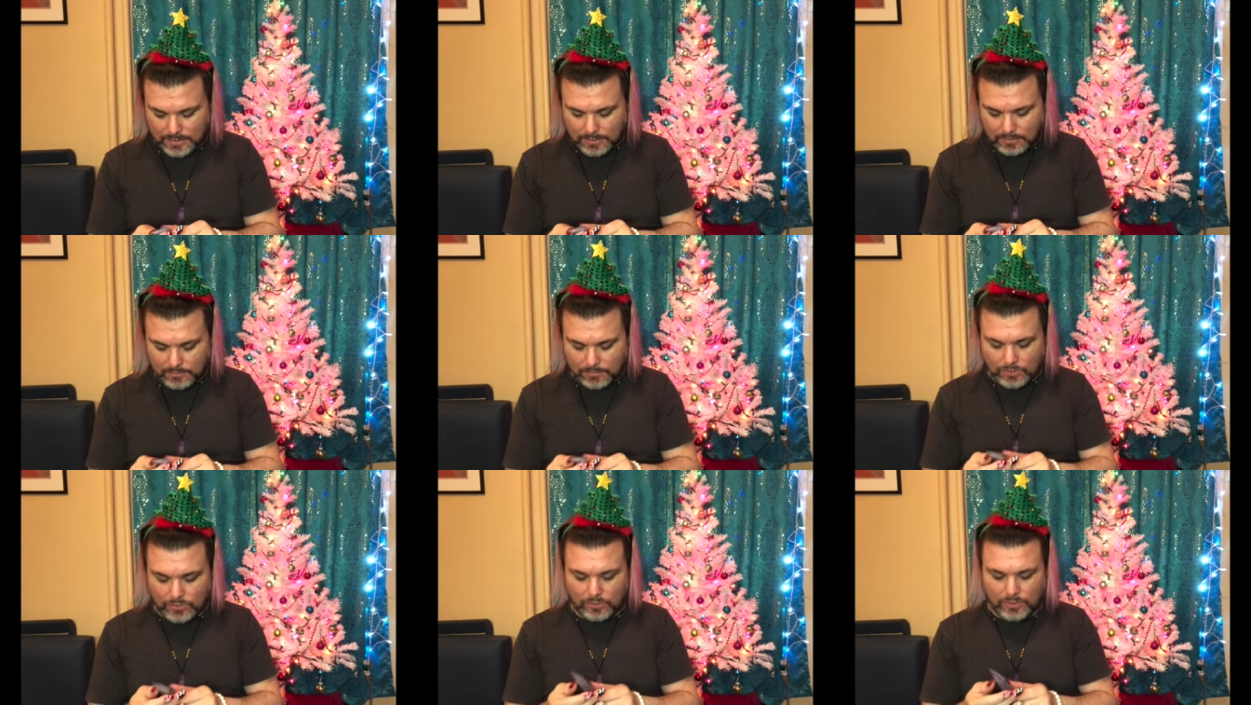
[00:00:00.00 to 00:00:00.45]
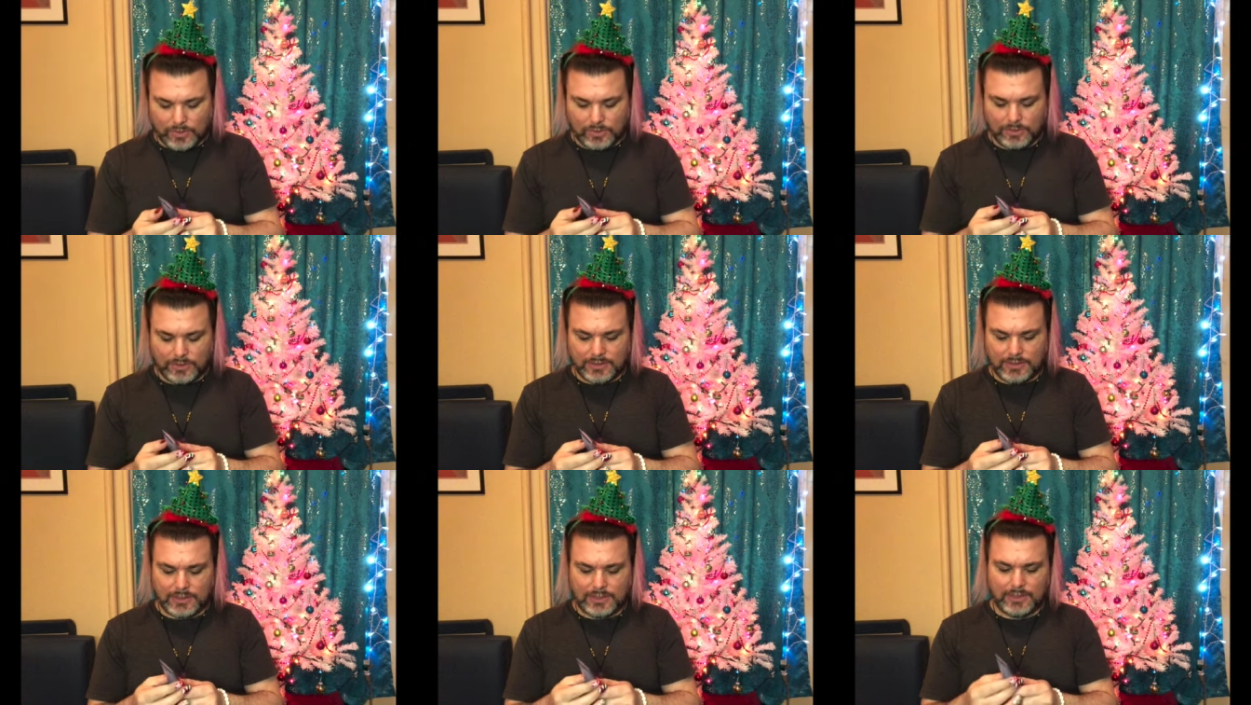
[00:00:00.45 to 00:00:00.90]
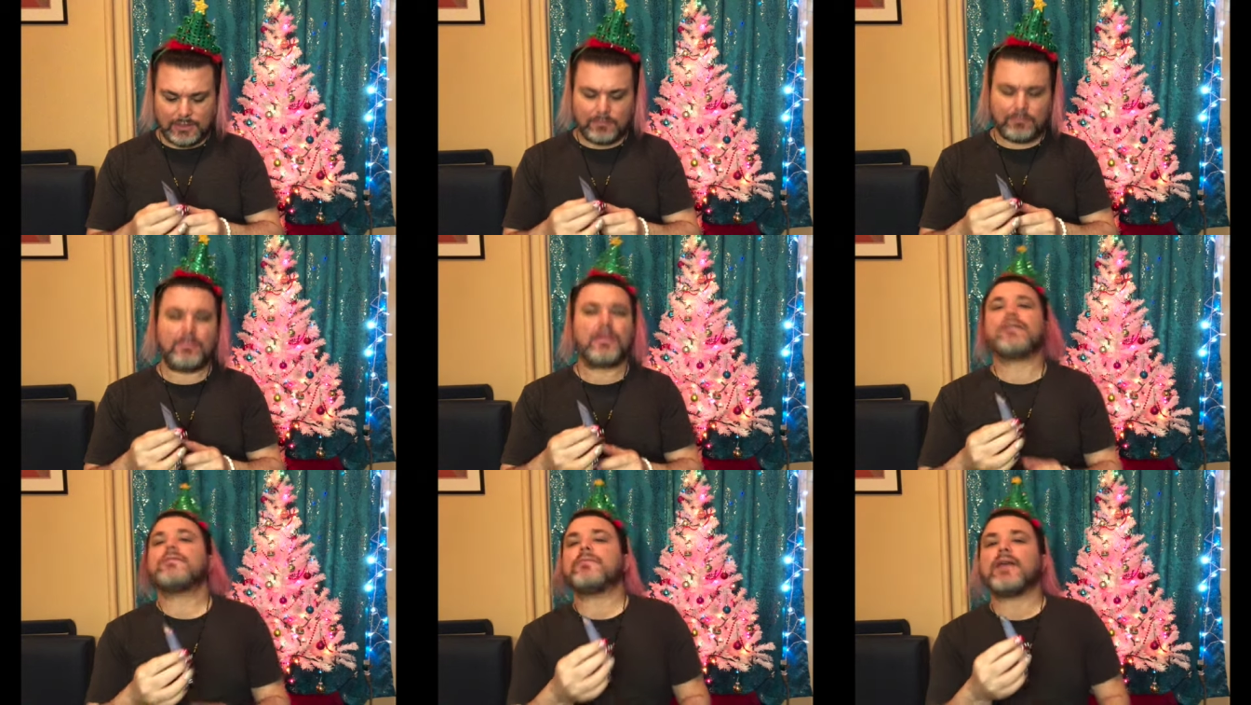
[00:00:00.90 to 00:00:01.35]
Blue Lotus Seed
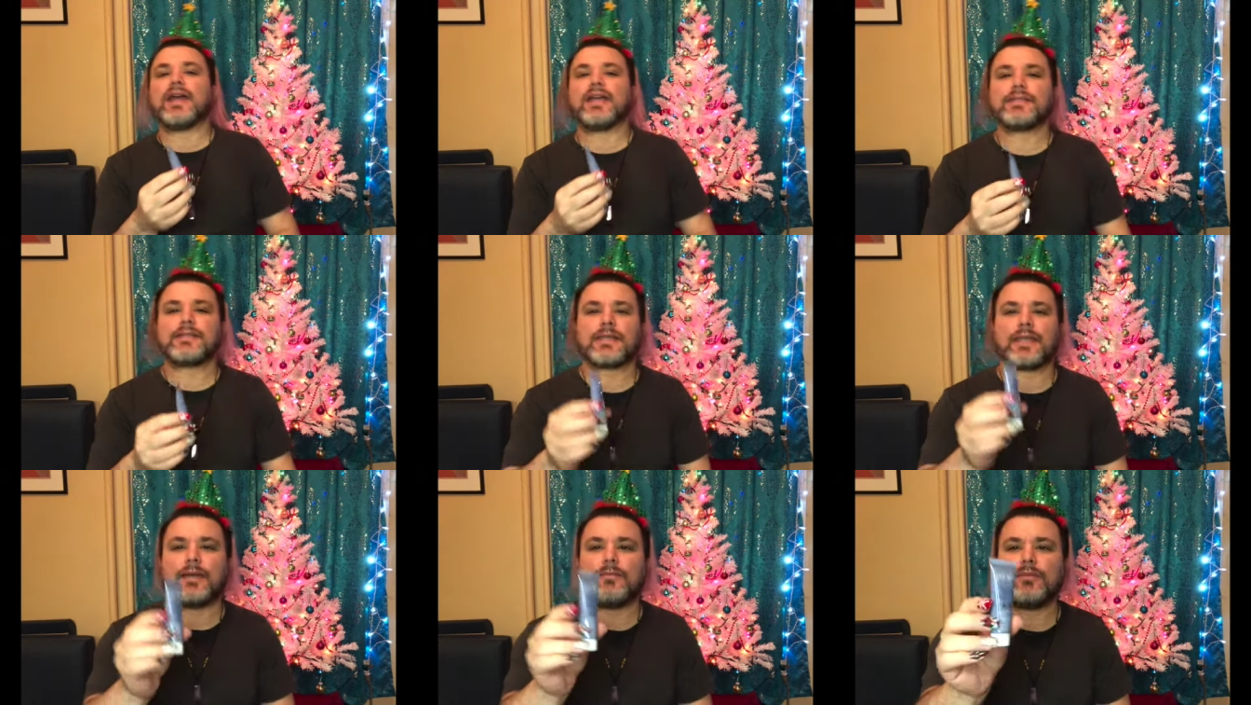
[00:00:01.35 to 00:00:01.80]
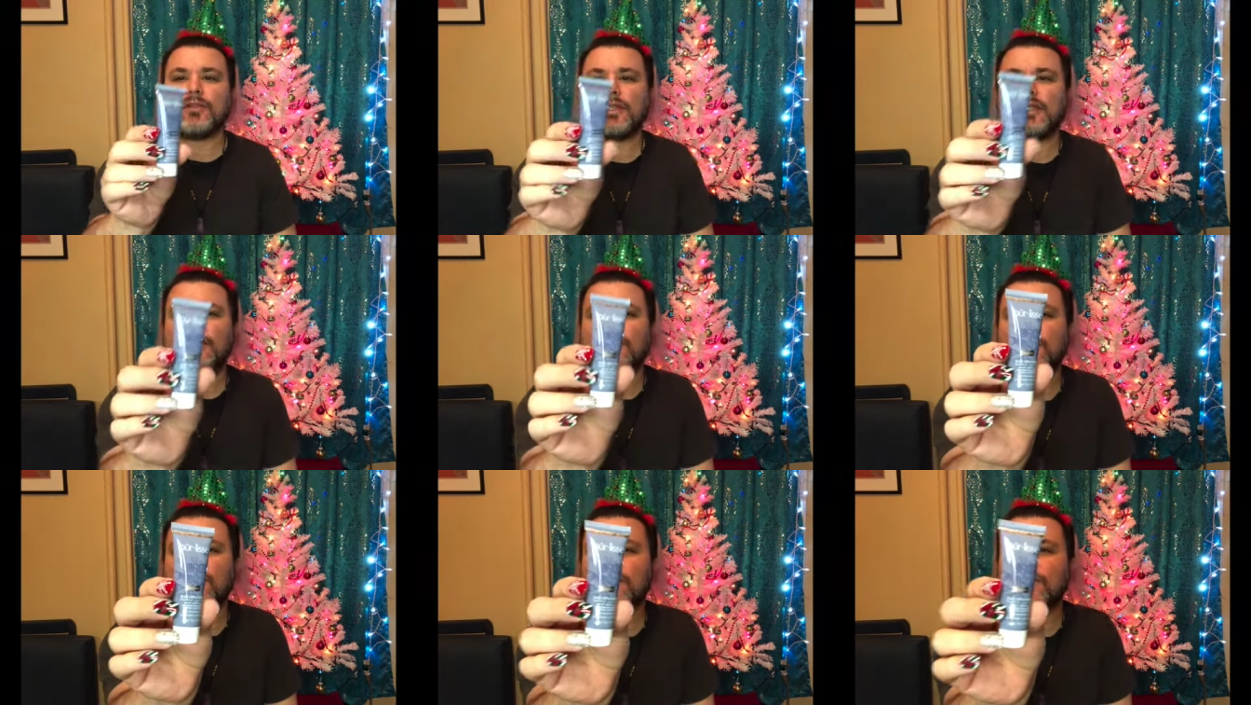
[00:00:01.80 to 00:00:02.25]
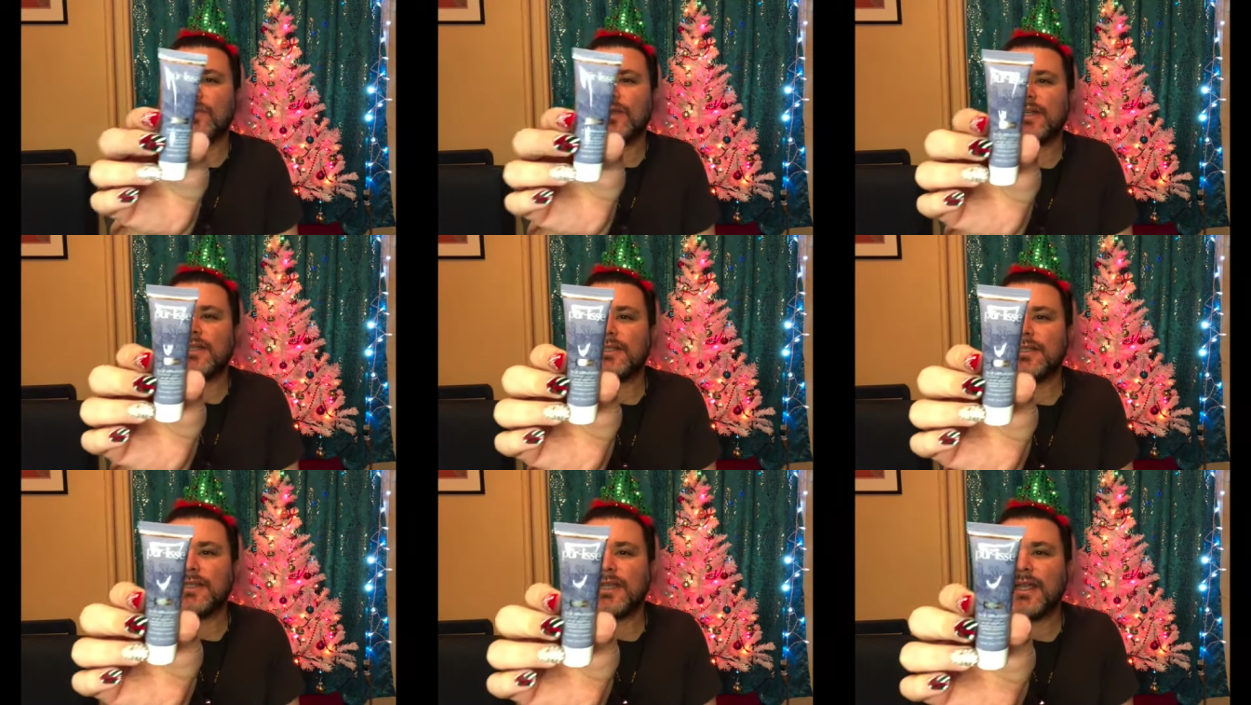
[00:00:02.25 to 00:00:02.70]
Mud Mask, I believe, is what
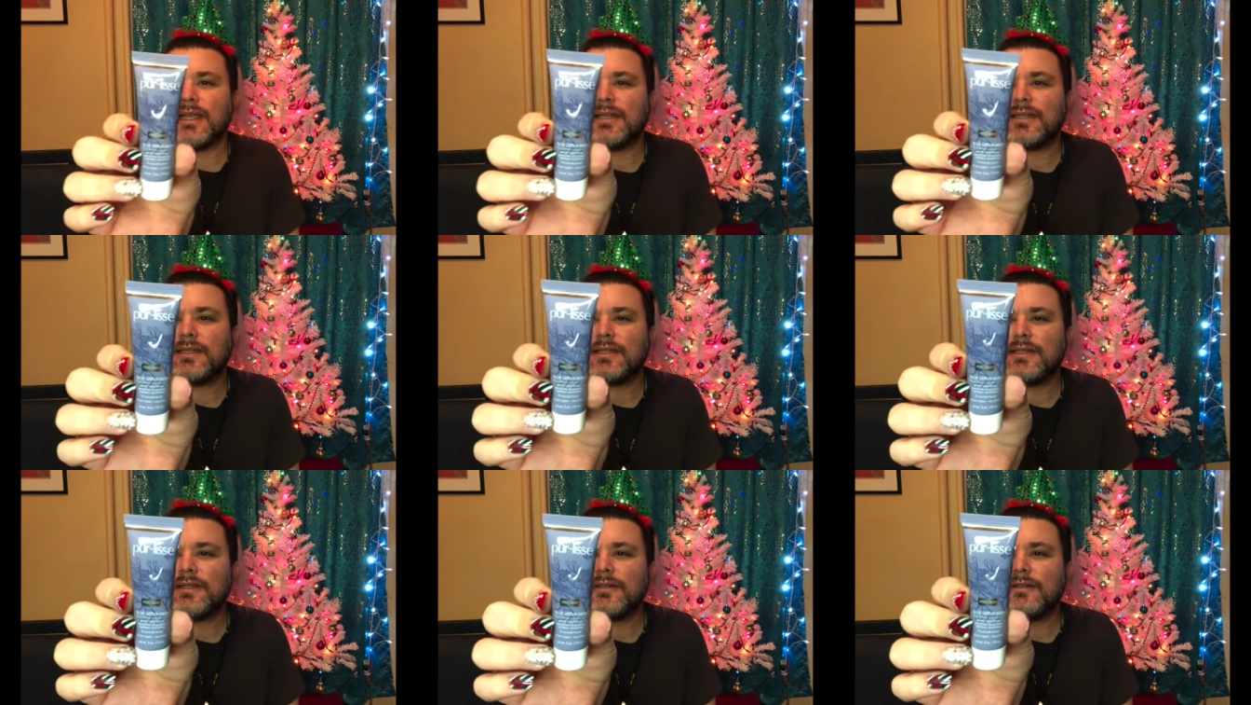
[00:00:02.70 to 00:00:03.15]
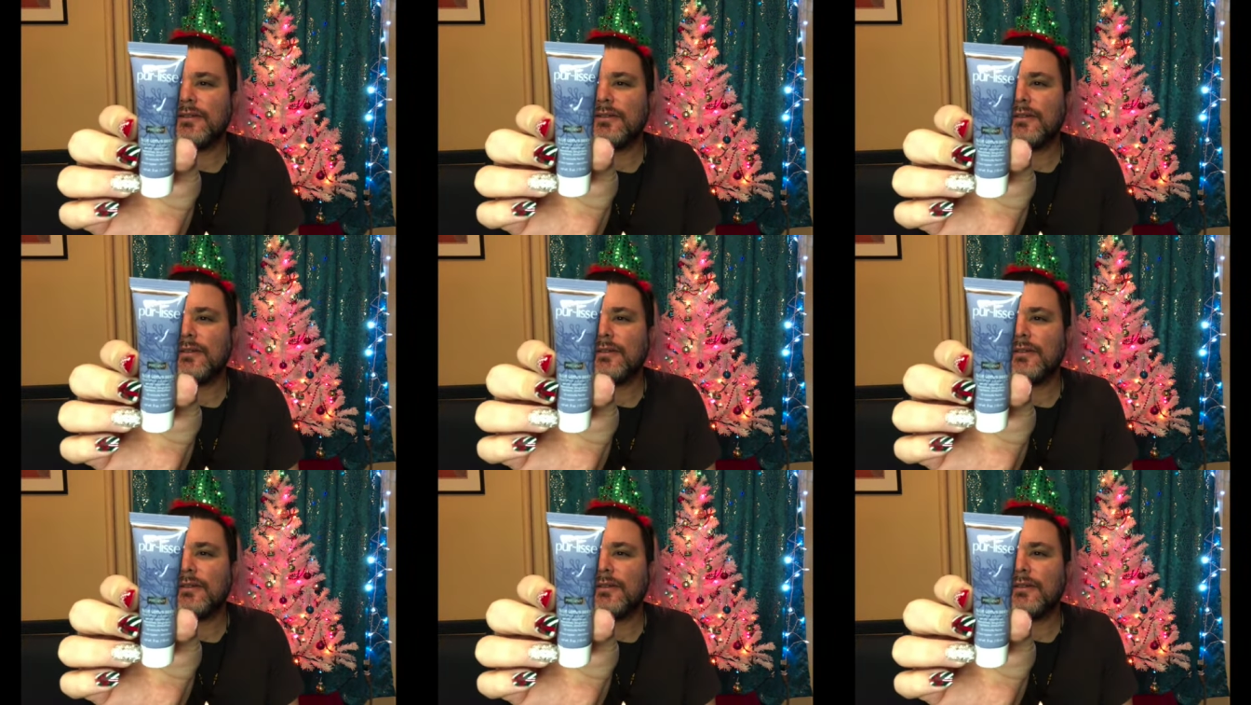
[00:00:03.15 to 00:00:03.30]
it says.